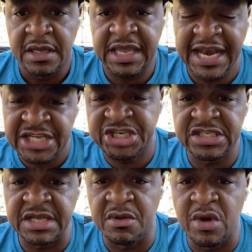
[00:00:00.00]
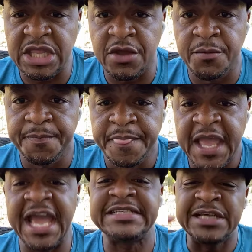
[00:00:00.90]
Can I share something with you?
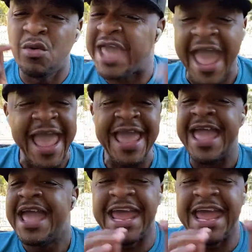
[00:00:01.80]
It's okay.